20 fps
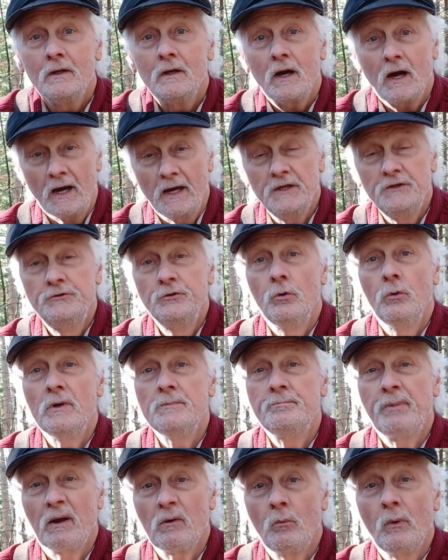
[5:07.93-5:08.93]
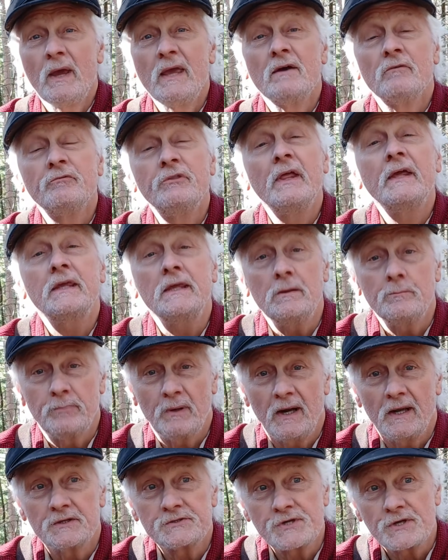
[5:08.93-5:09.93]
I do it by way of licking
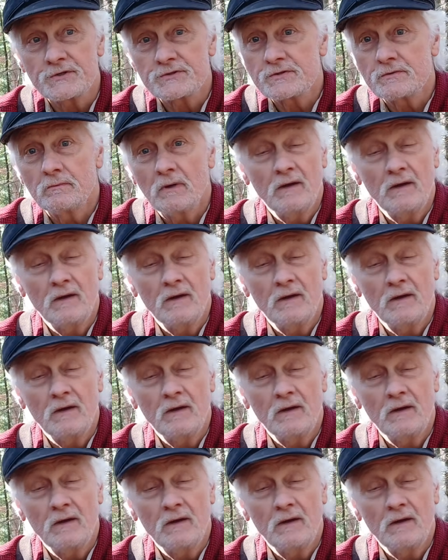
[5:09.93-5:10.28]
branches.